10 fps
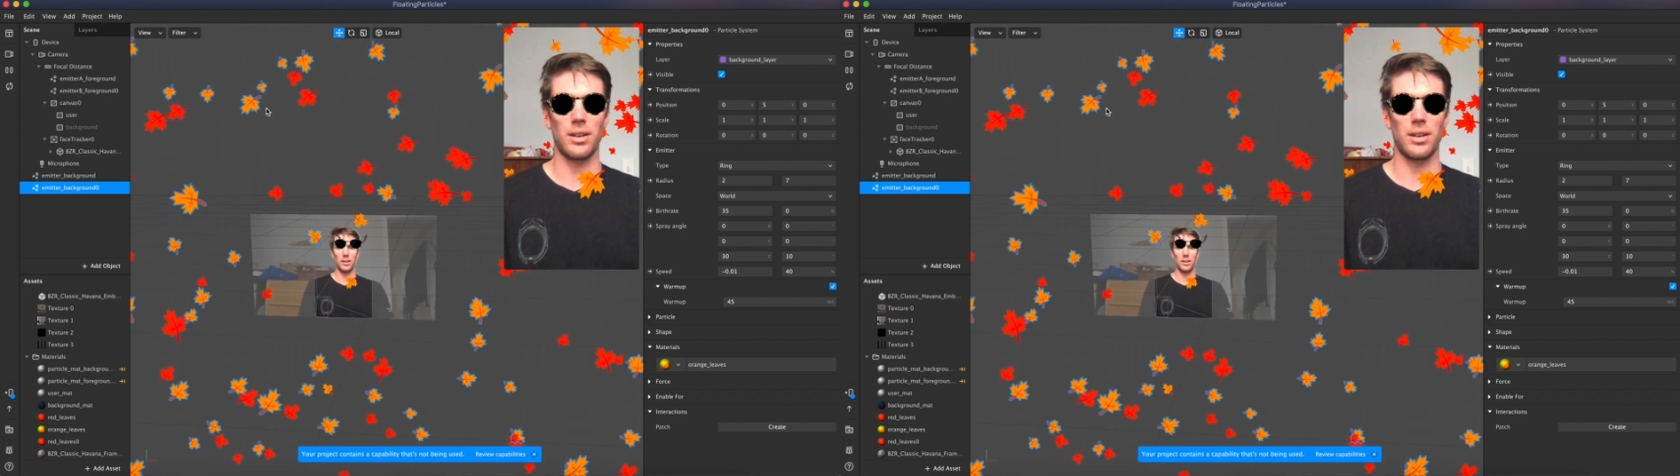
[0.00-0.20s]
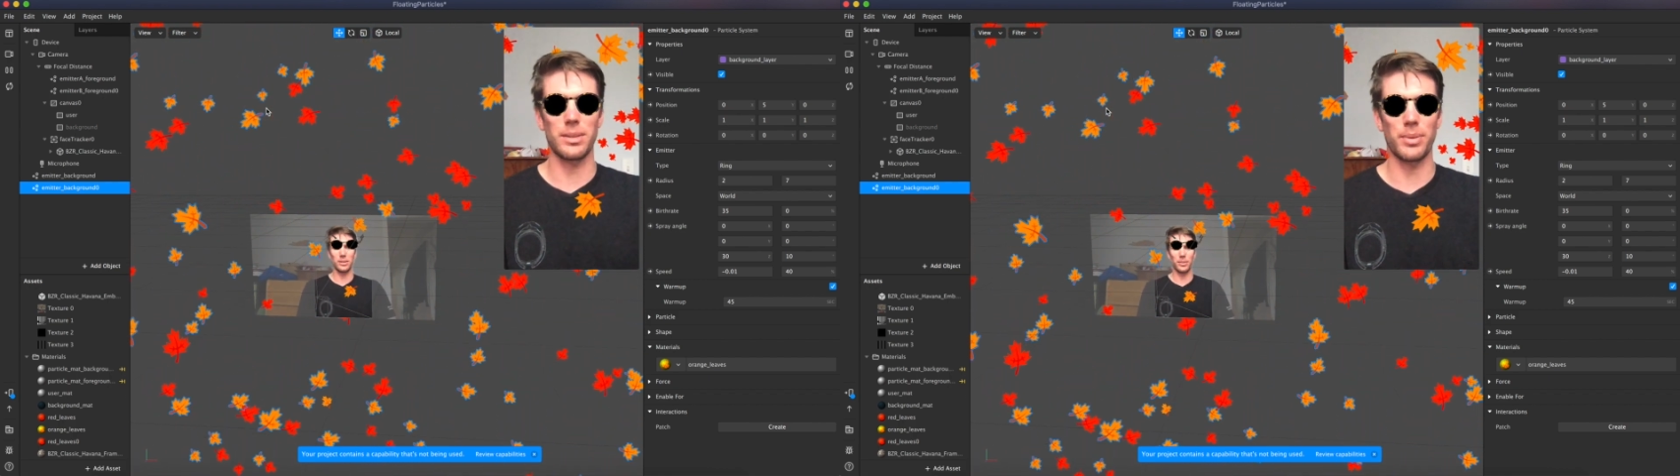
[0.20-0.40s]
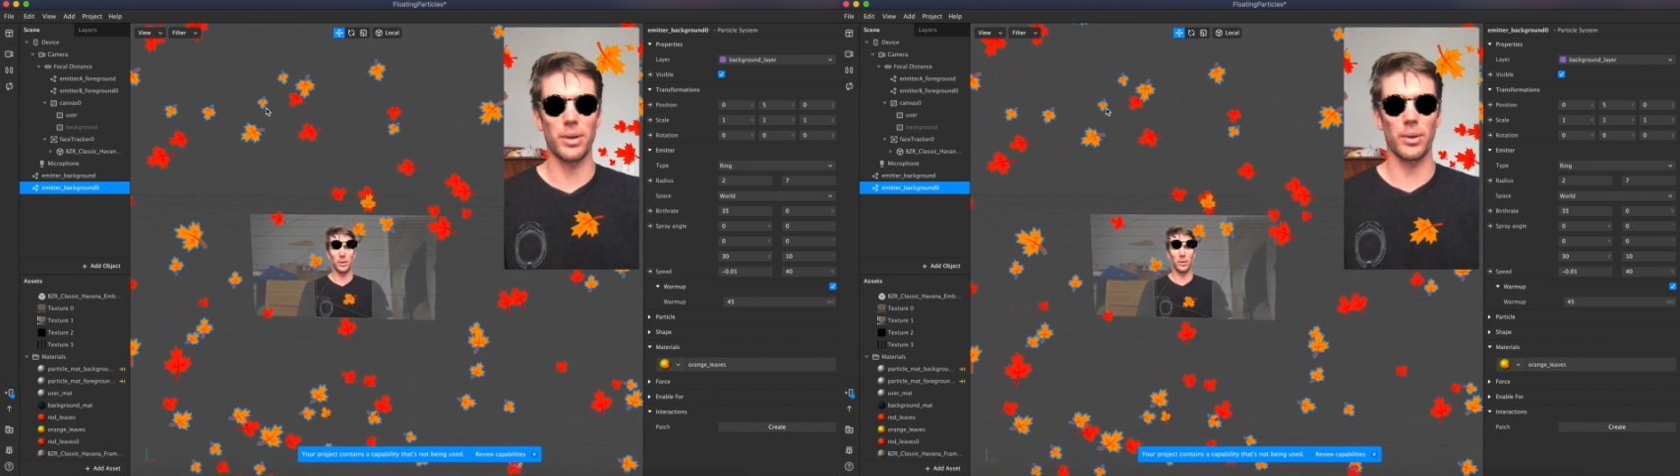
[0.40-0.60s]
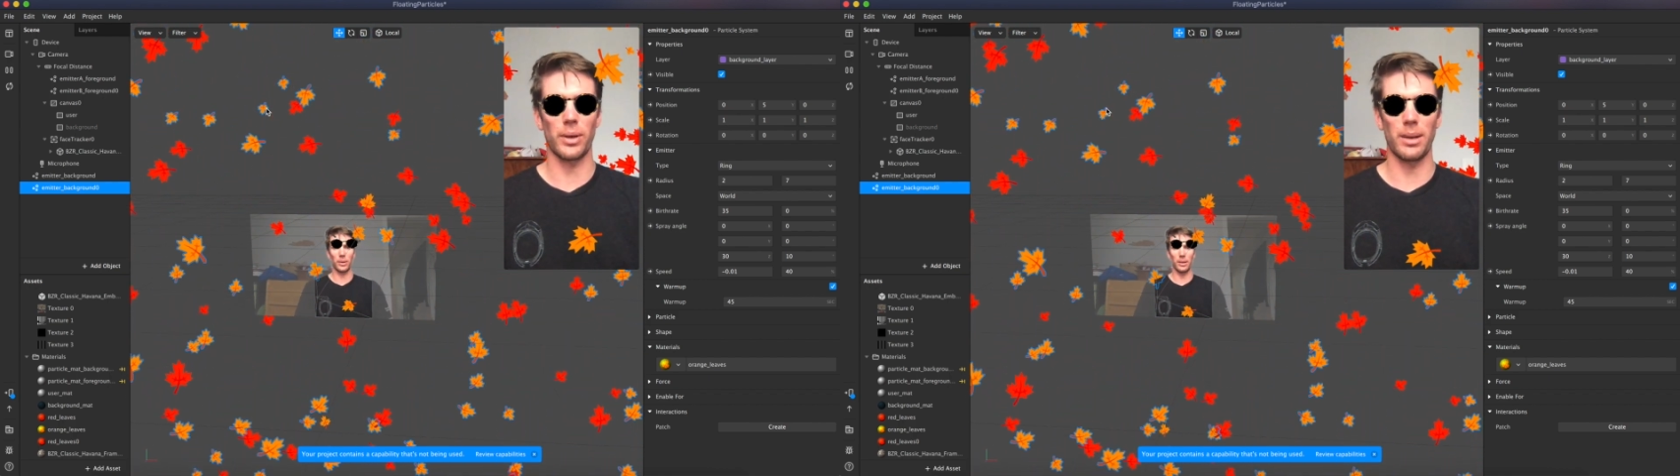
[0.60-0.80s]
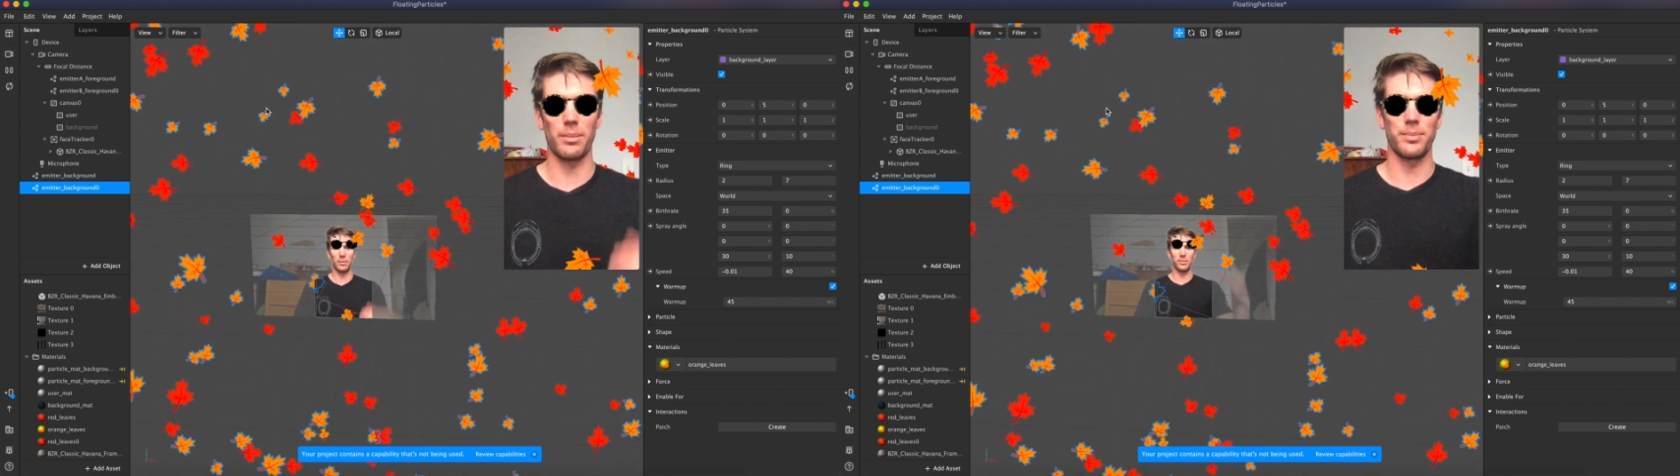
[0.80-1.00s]

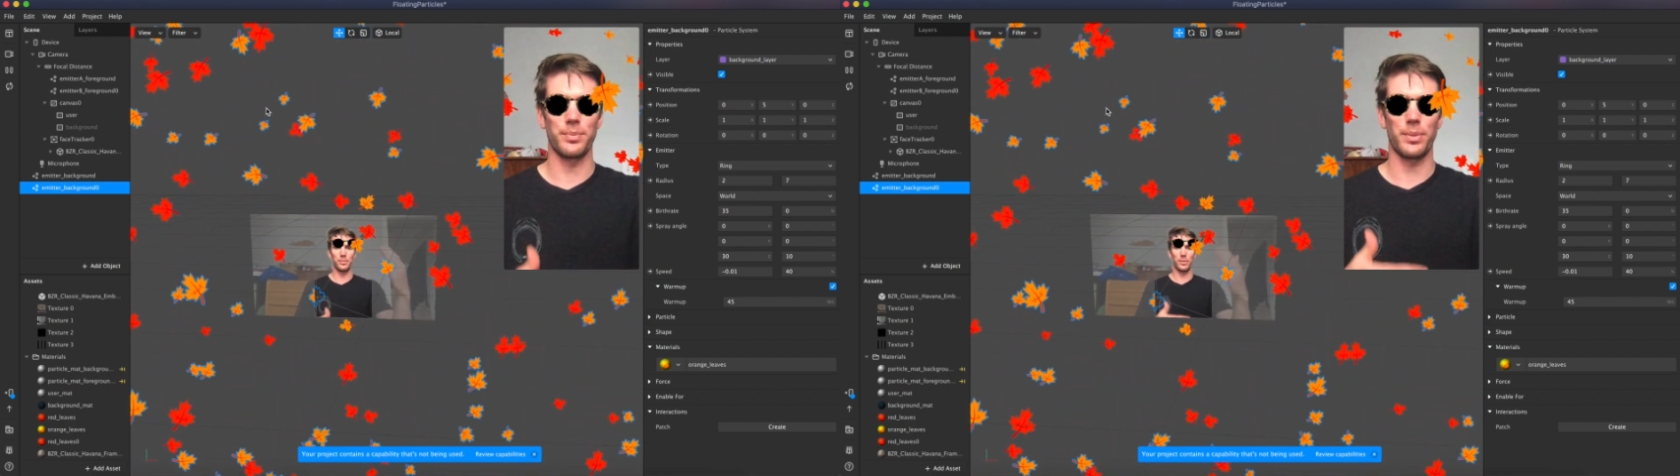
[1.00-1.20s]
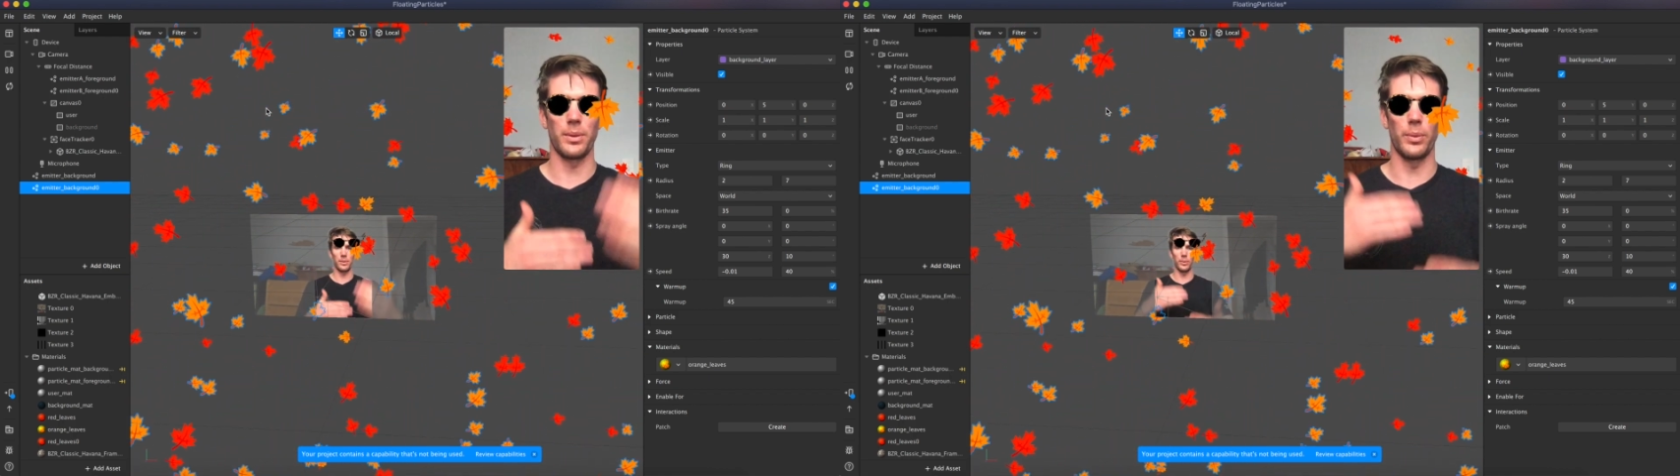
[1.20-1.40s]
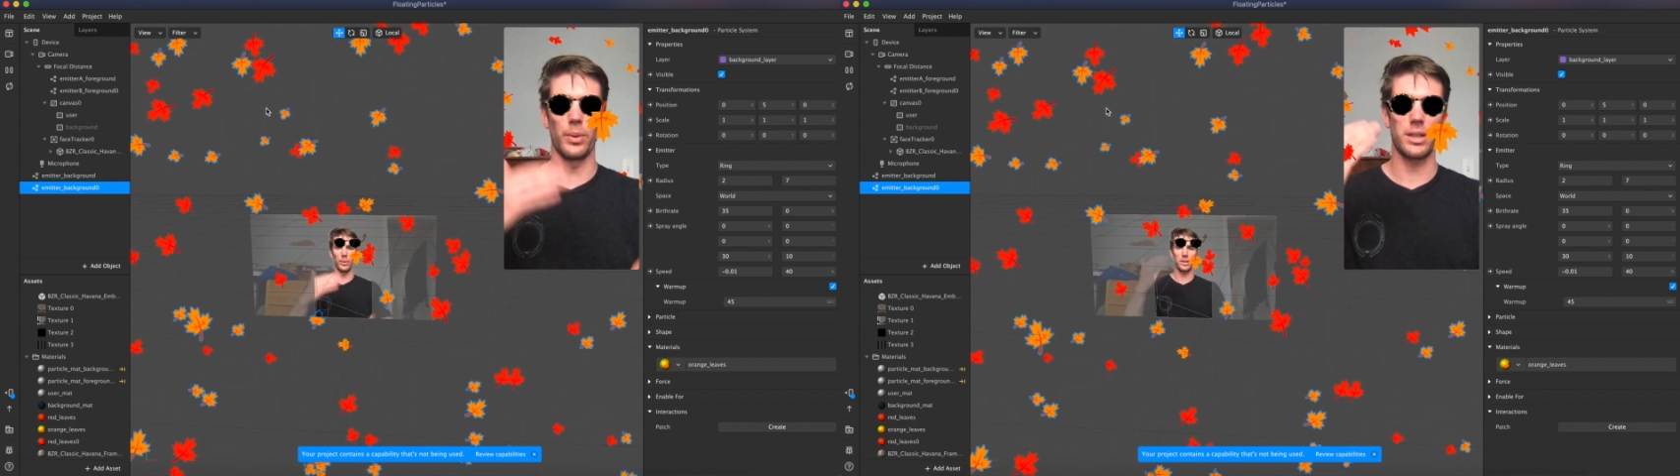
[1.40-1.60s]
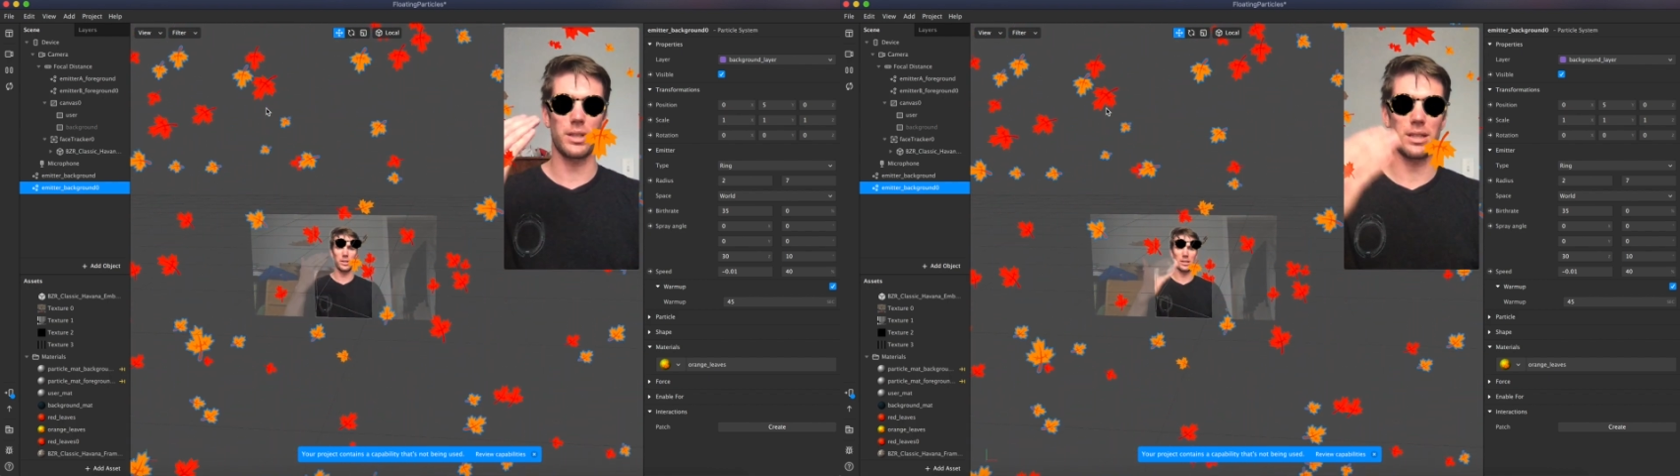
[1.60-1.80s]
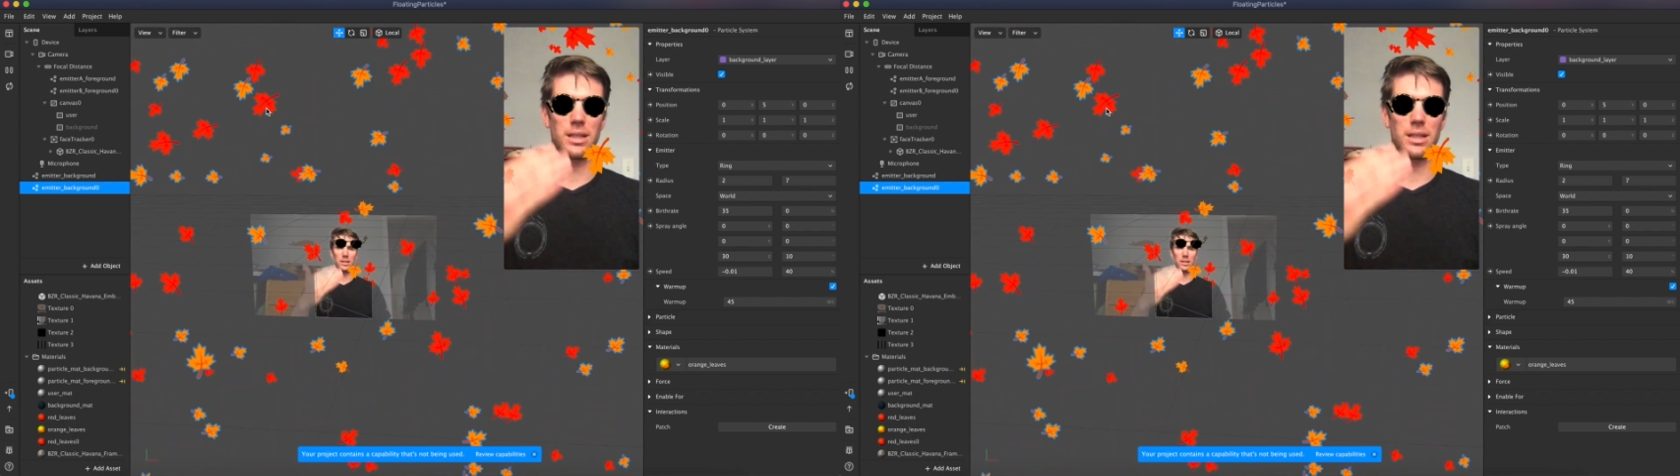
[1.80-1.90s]
program which